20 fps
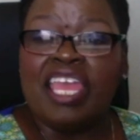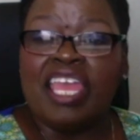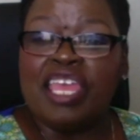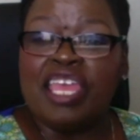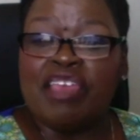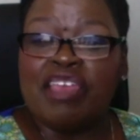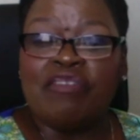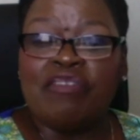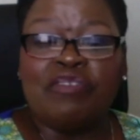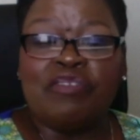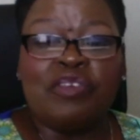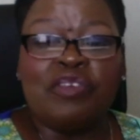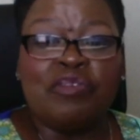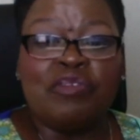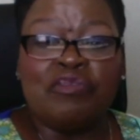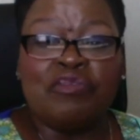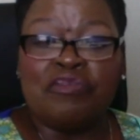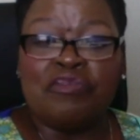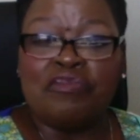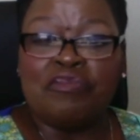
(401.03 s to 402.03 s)
if you
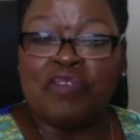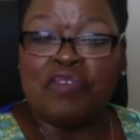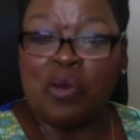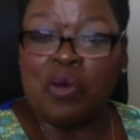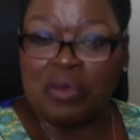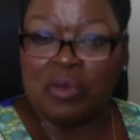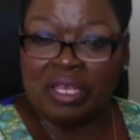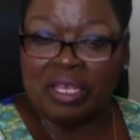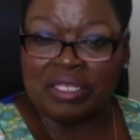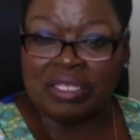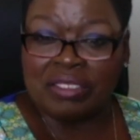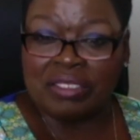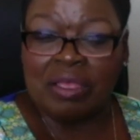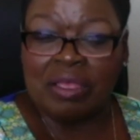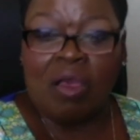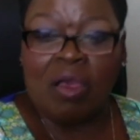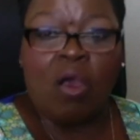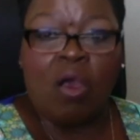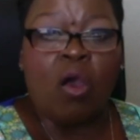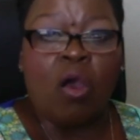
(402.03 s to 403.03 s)
focus
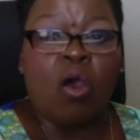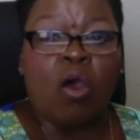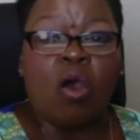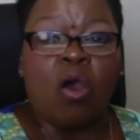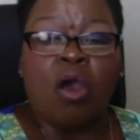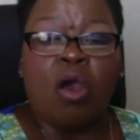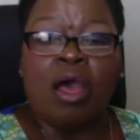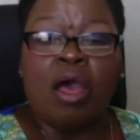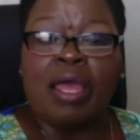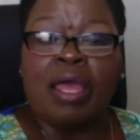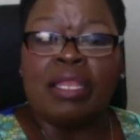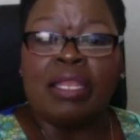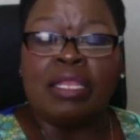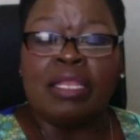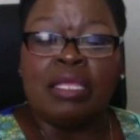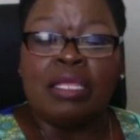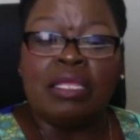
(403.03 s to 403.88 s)
on